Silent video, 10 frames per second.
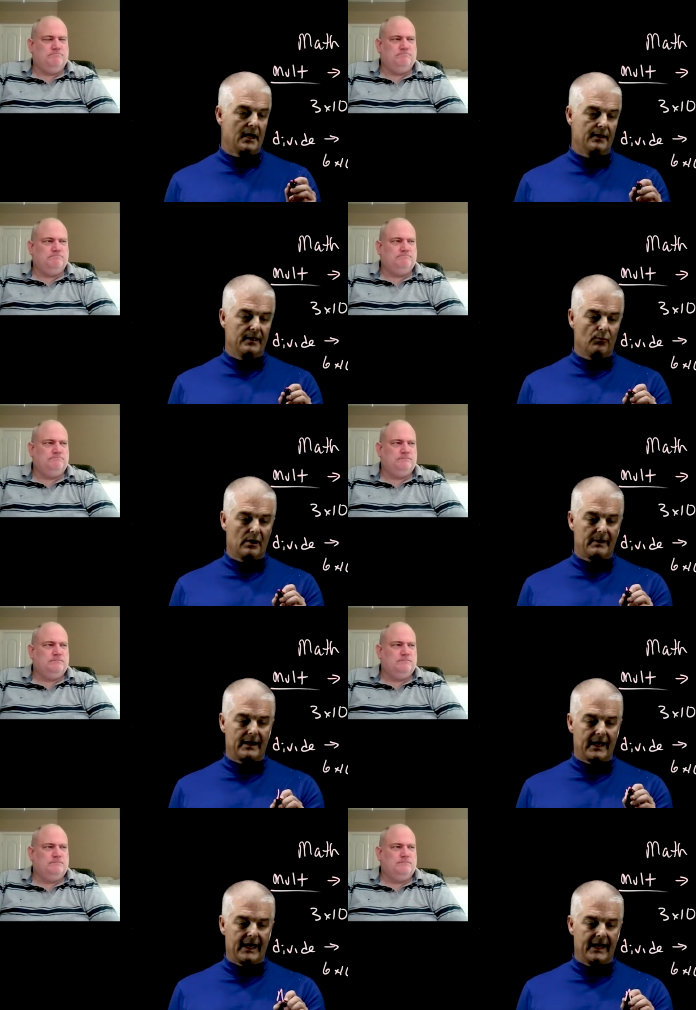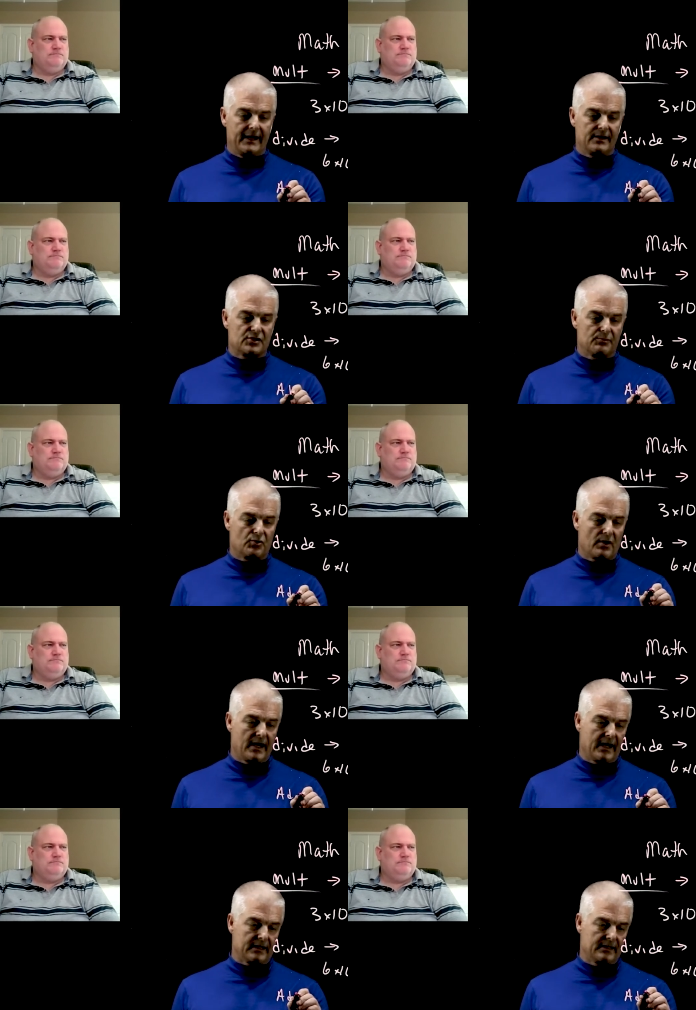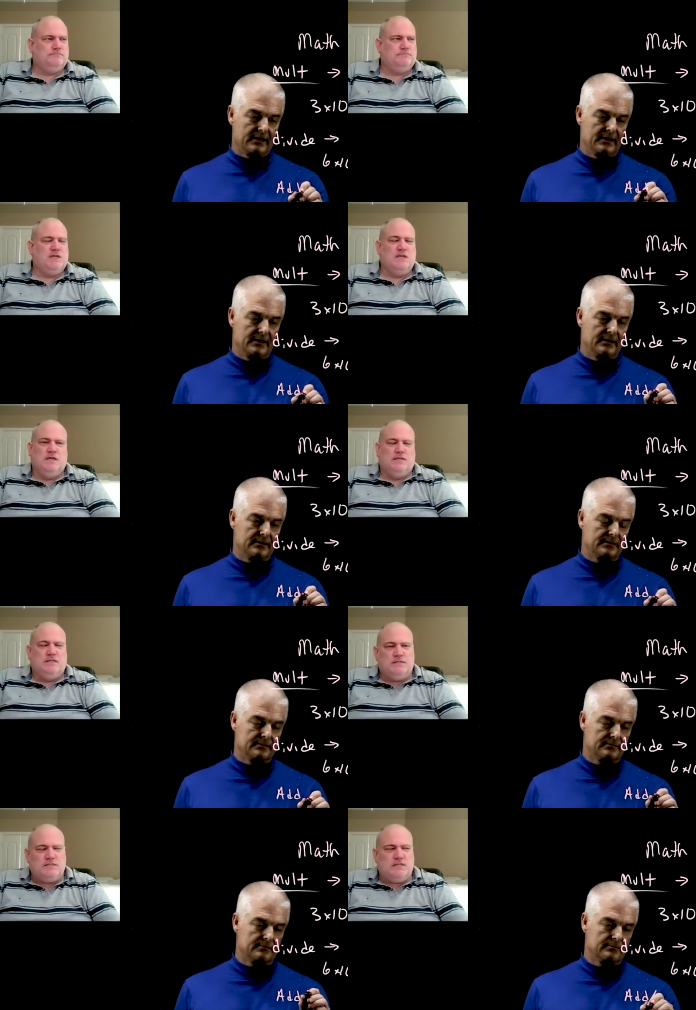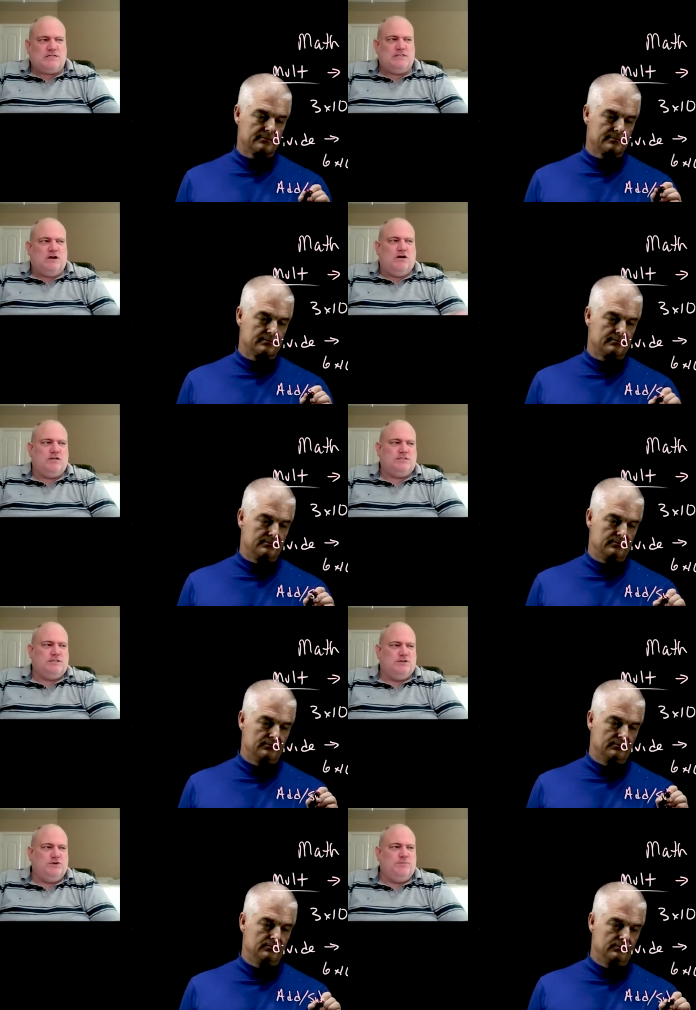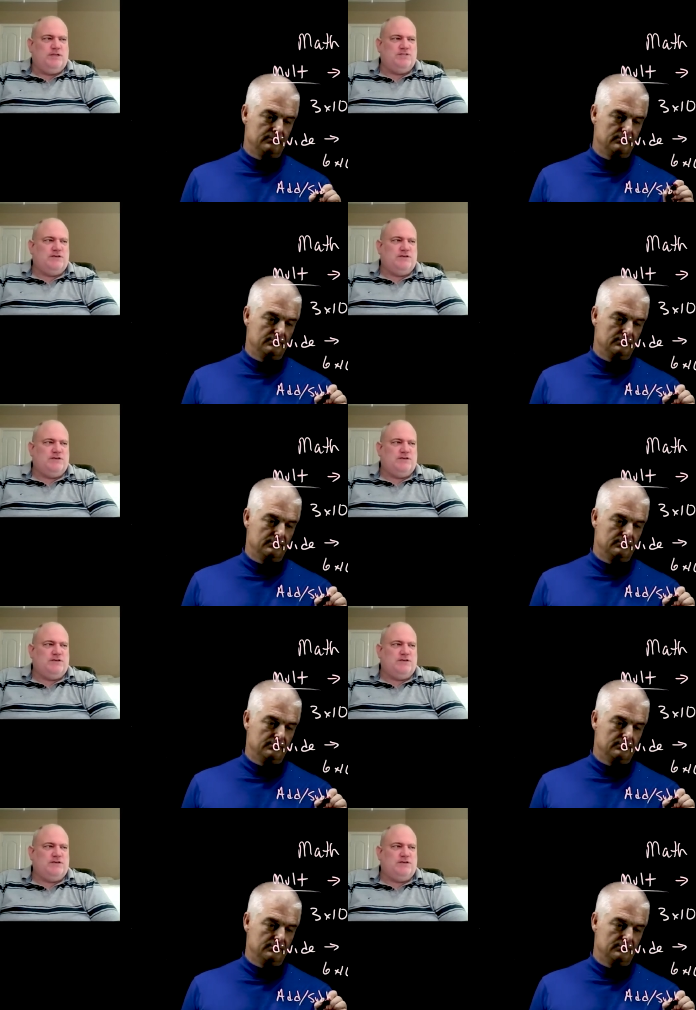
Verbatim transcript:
Speaker 1: and then what about add and subtract?
Speaker 2: This is actually the hardest thing to do because you